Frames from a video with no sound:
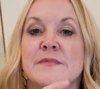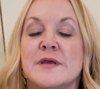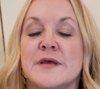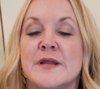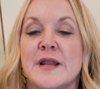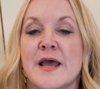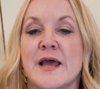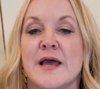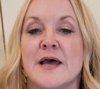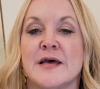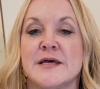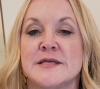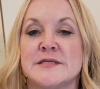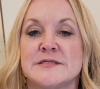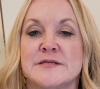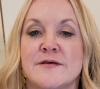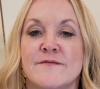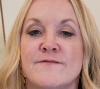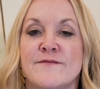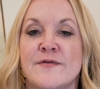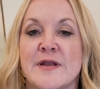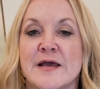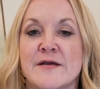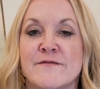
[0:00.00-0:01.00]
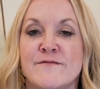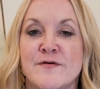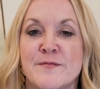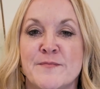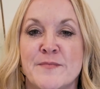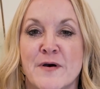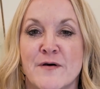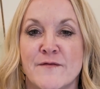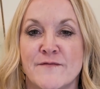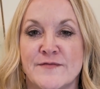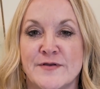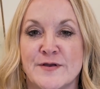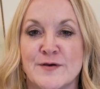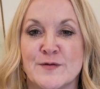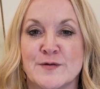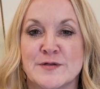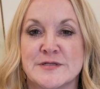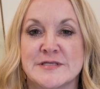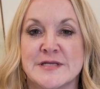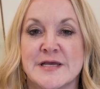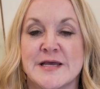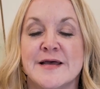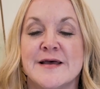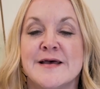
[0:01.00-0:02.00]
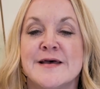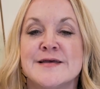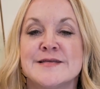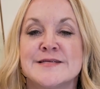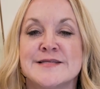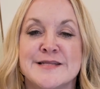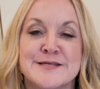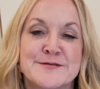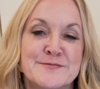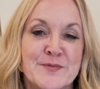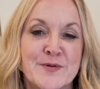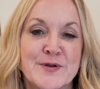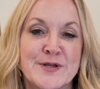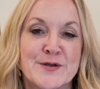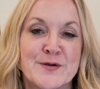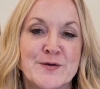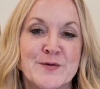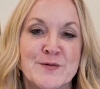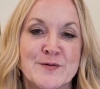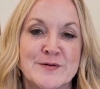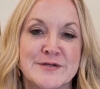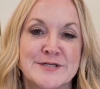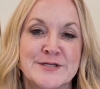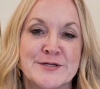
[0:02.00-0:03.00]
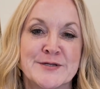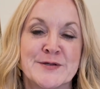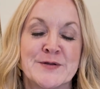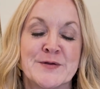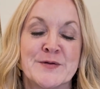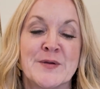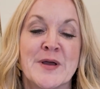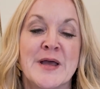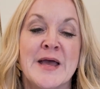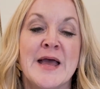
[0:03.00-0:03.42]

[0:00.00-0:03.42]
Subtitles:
it has flag football fields. So that's pretty cool too.